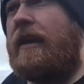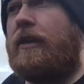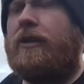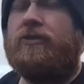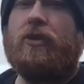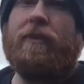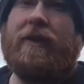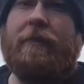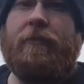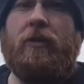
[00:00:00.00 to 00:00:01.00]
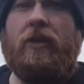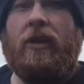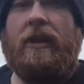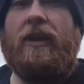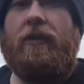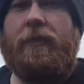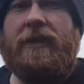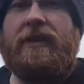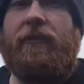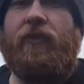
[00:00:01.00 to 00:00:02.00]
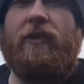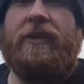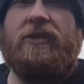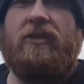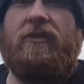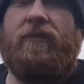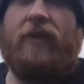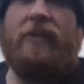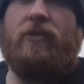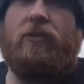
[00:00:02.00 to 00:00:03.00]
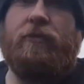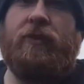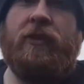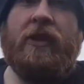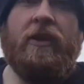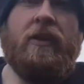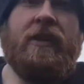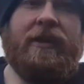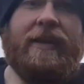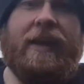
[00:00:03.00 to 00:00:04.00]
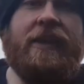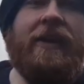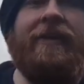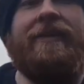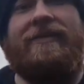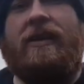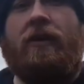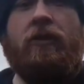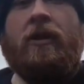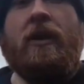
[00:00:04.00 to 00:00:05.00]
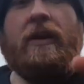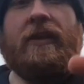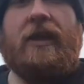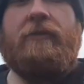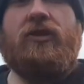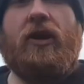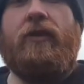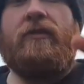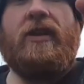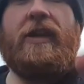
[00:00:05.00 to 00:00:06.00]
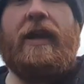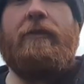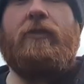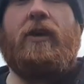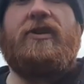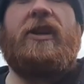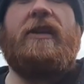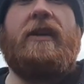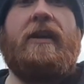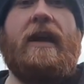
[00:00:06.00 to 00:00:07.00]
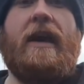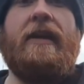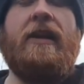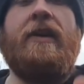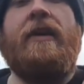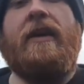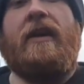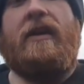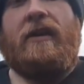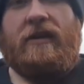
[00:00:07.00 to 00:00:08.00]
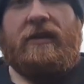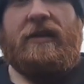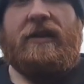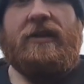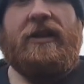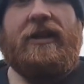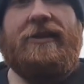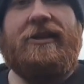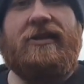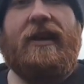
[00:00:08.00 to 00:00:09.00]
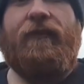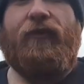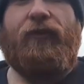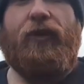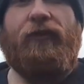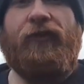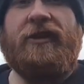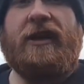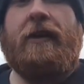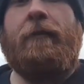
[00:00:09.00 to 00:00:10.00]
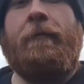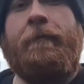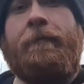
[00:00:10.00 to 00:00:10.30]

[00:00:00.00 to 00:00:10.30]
and I'll do them a little bit differently than normal. Okay, so keep tuned, keep watching. Okay, you need to see the full video.